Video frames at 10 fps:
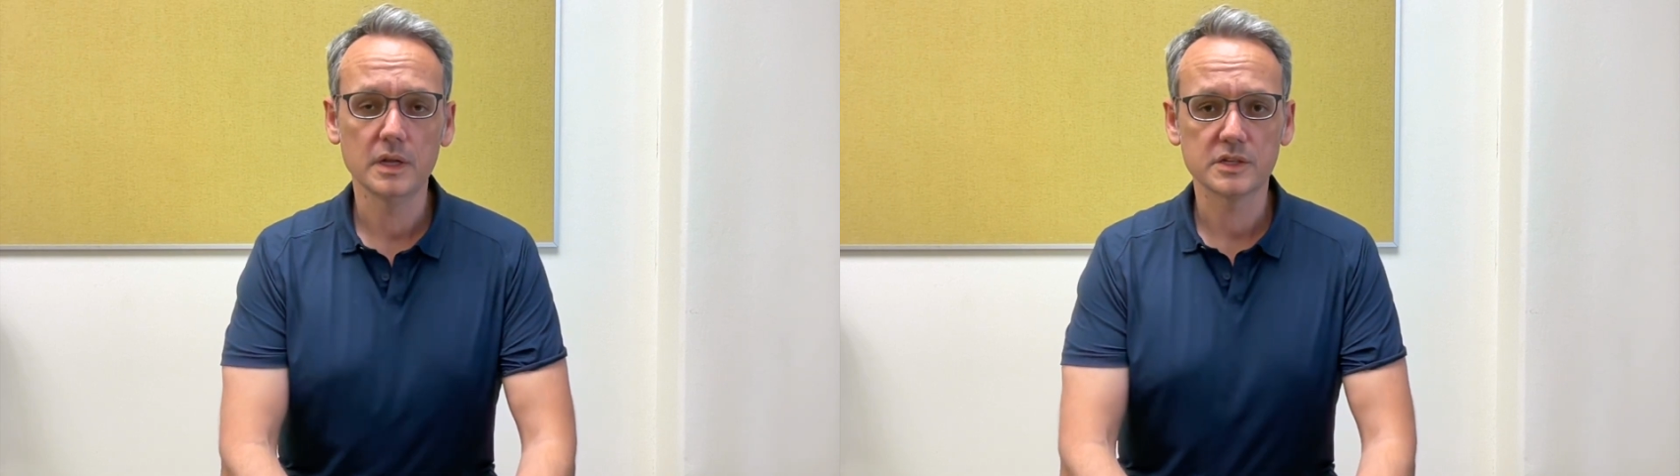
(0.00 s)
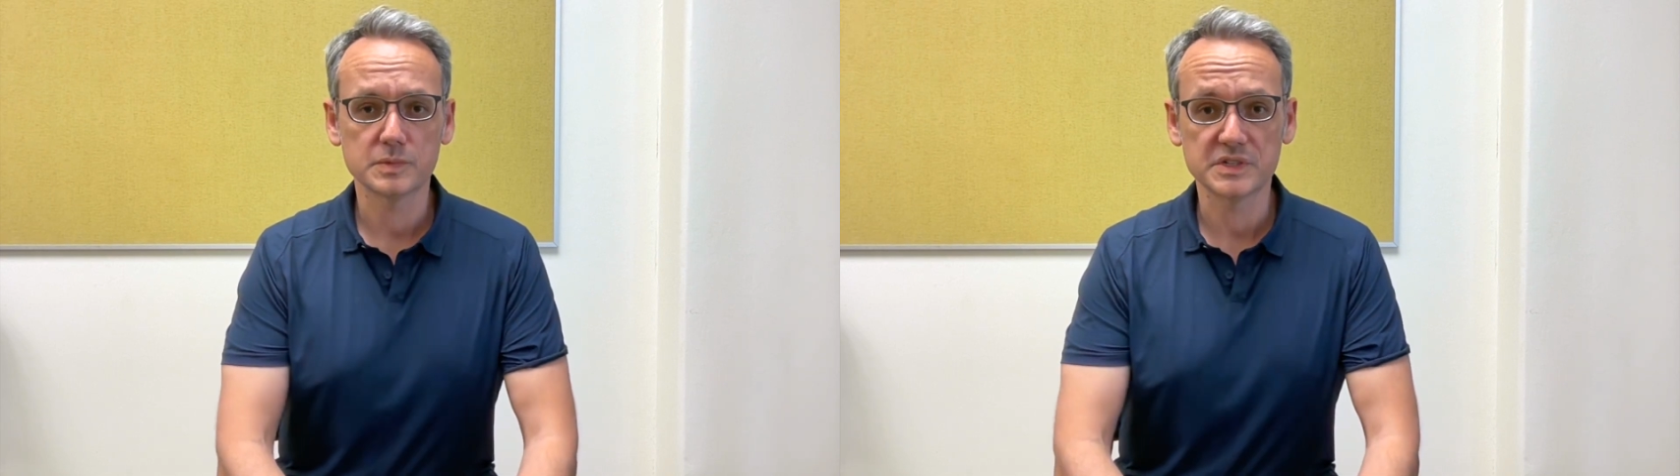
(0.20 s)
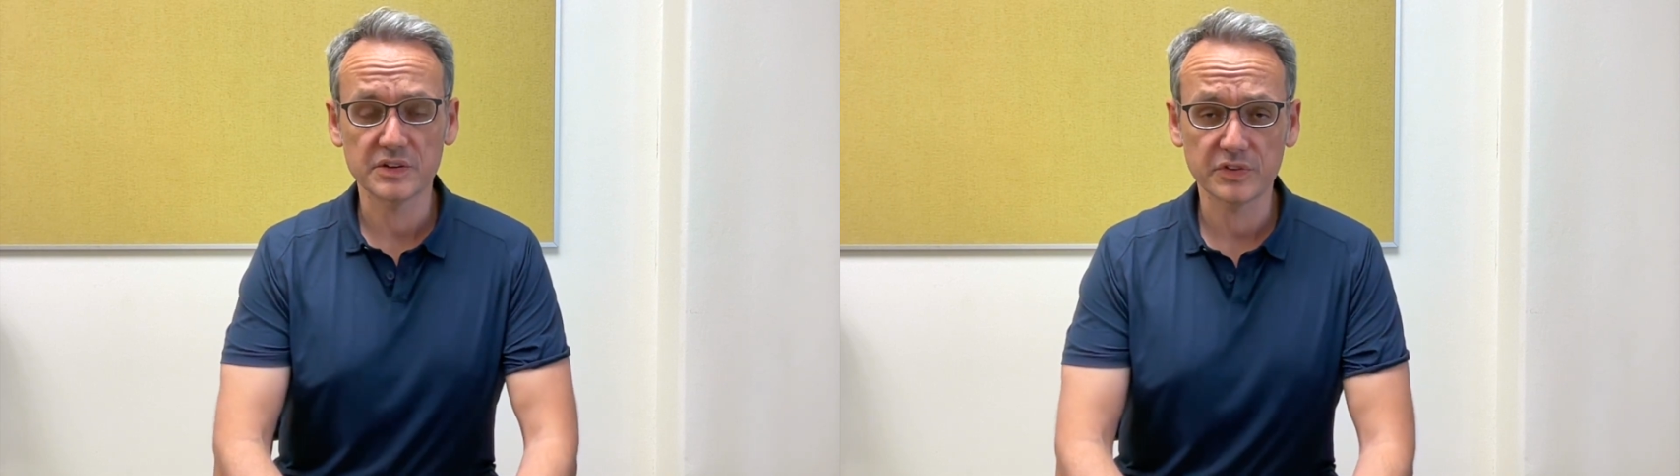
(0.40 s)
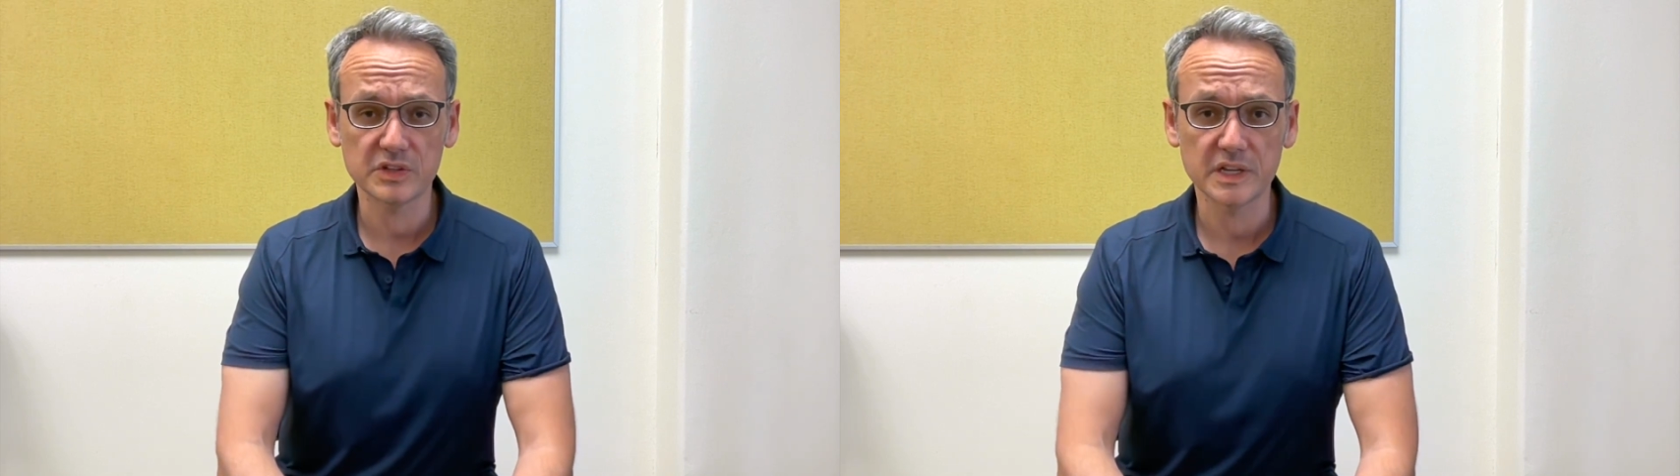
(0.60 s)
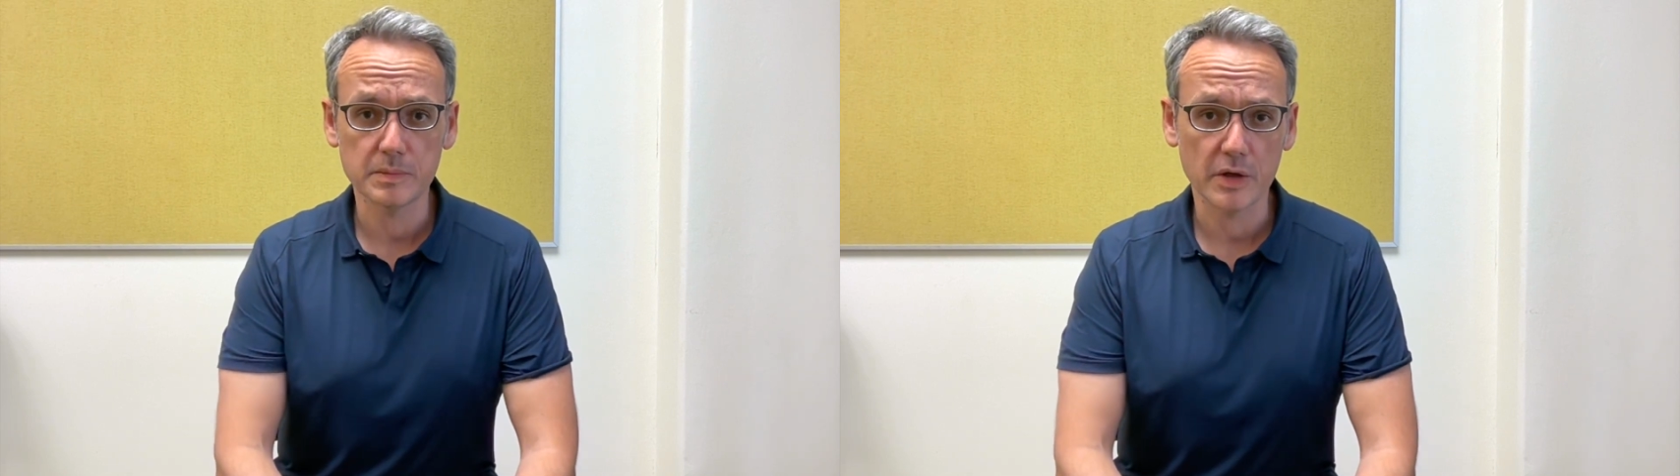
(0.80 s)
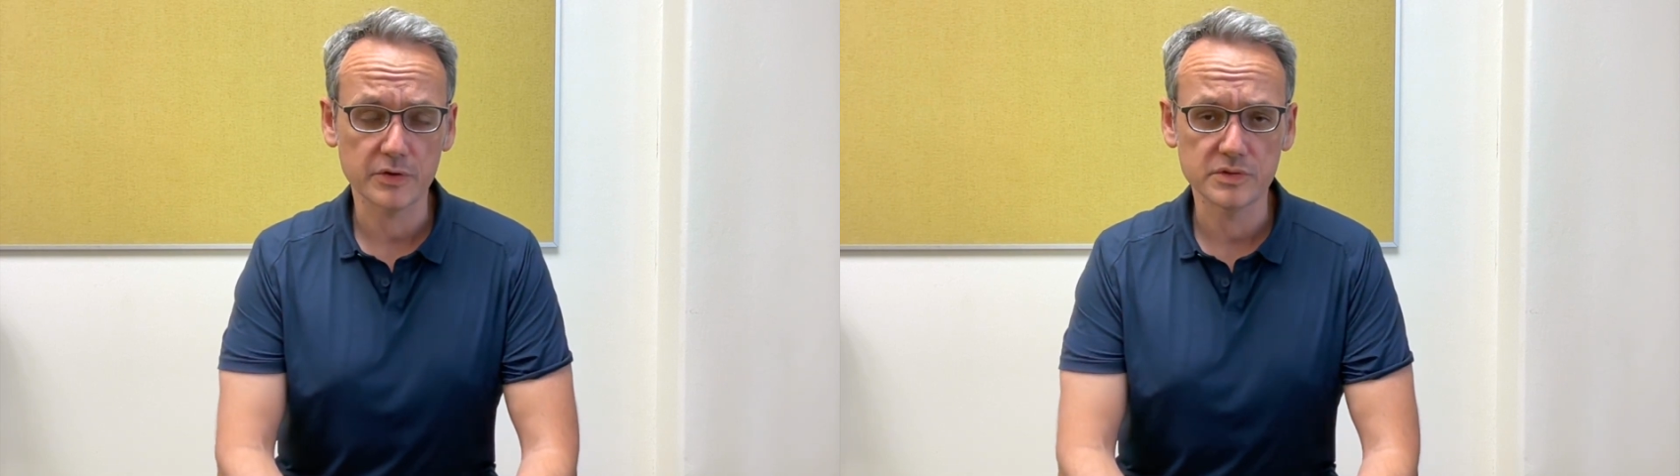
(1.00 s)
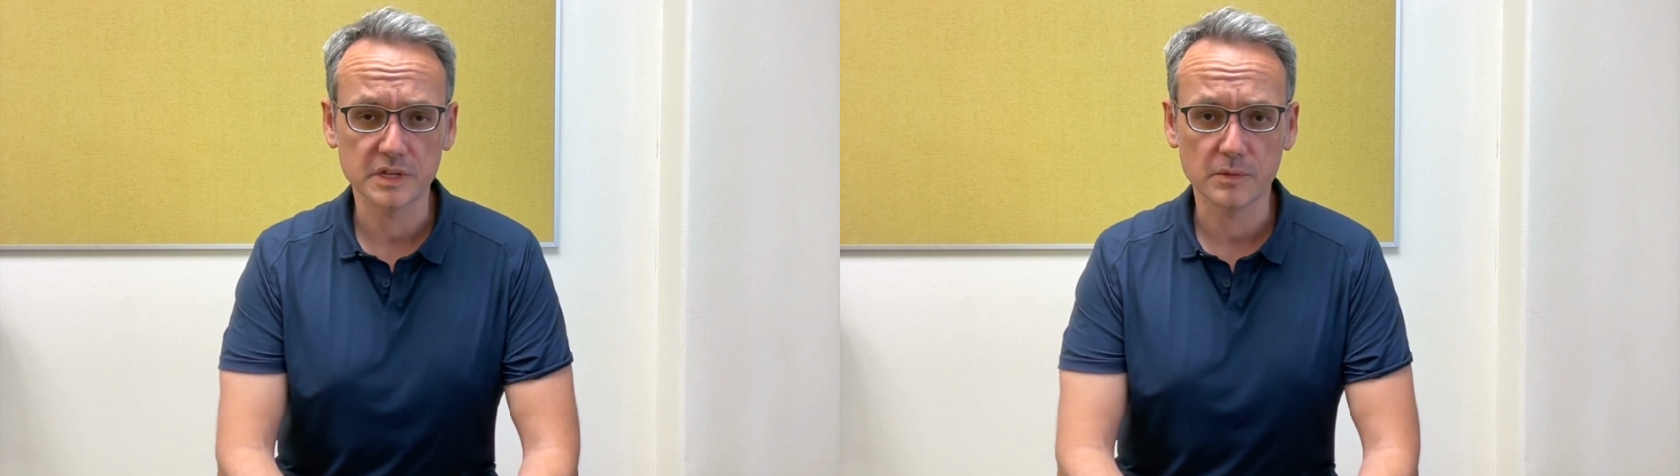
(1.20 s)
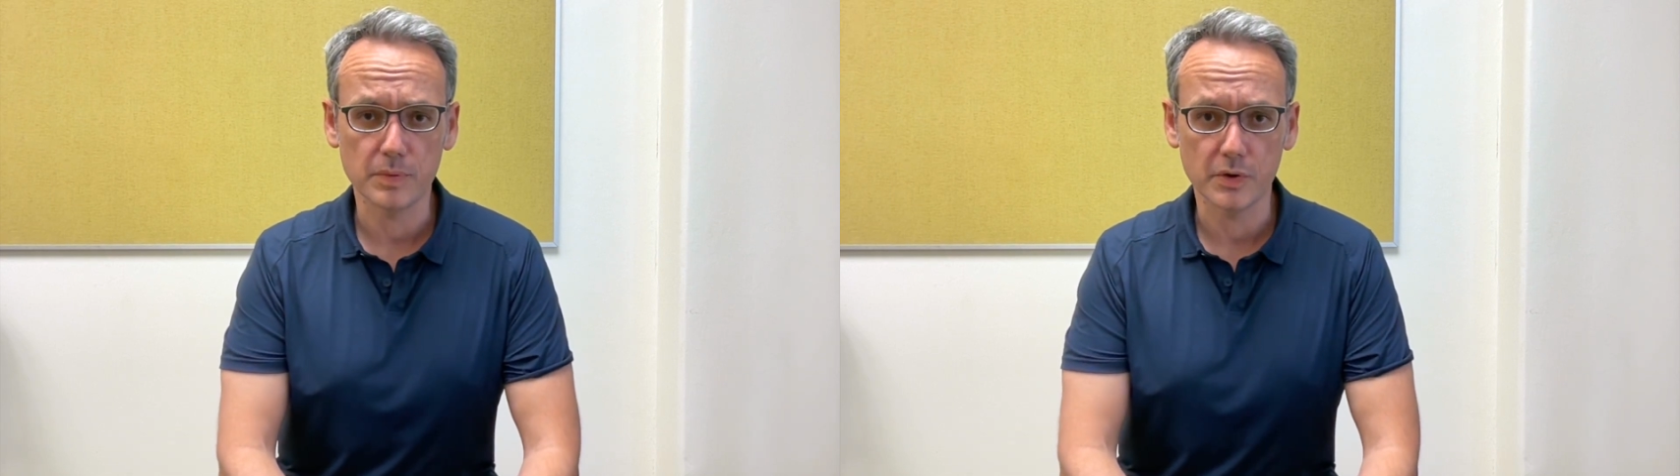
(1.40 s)
specifically about
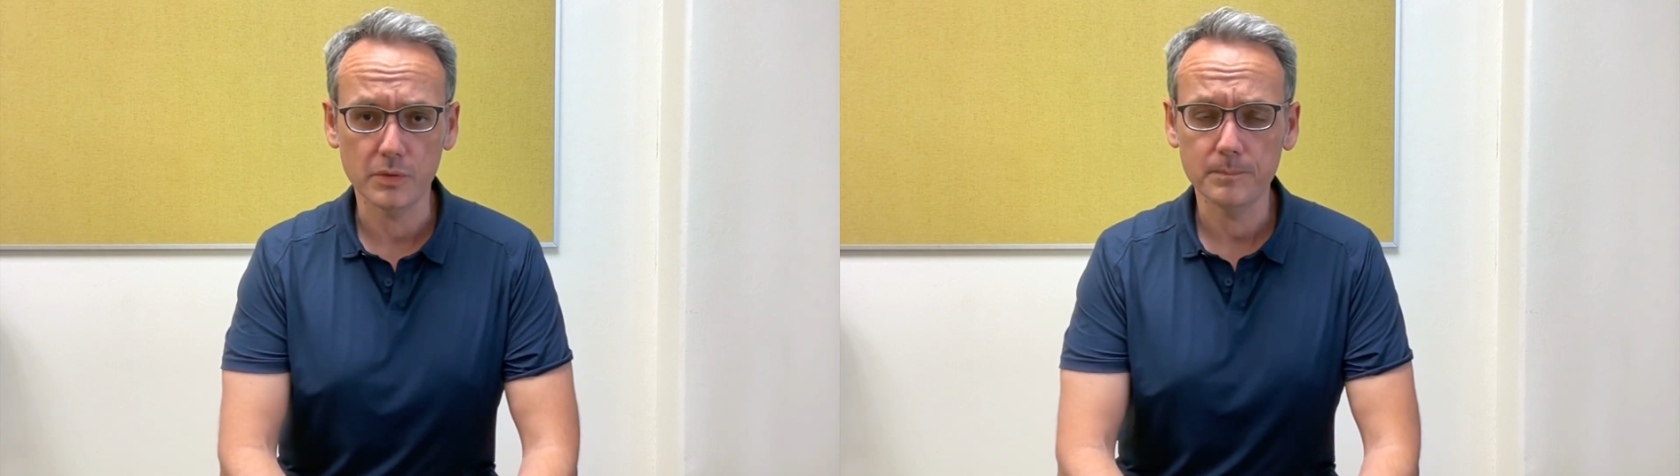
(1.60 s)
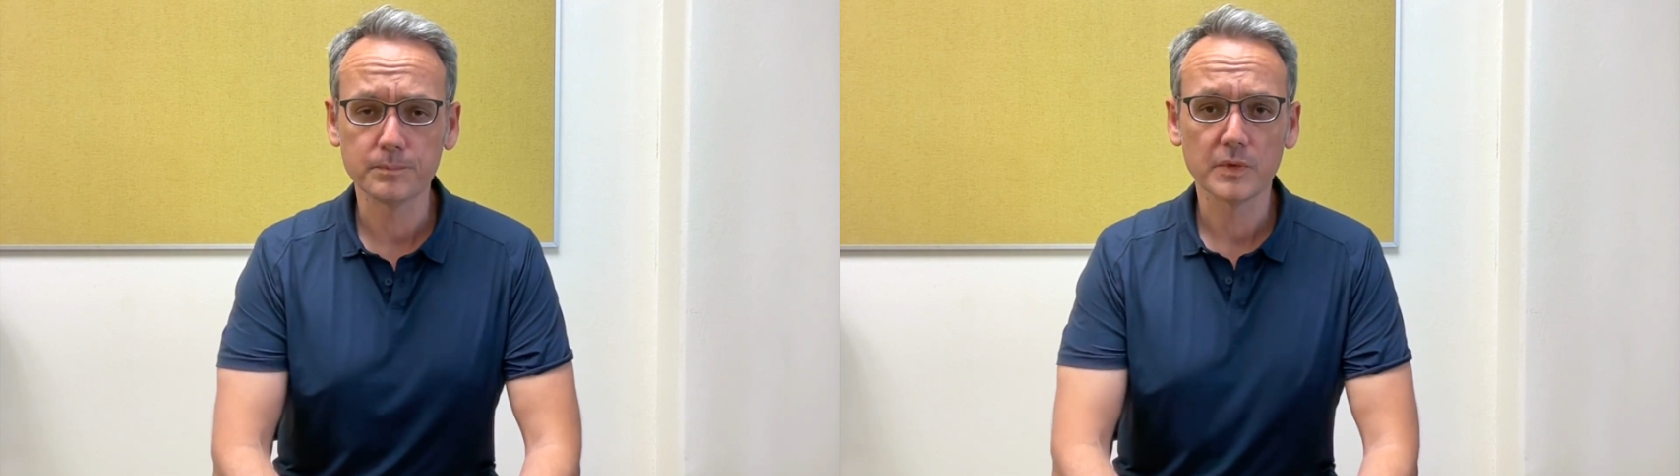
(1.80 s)
using the bow.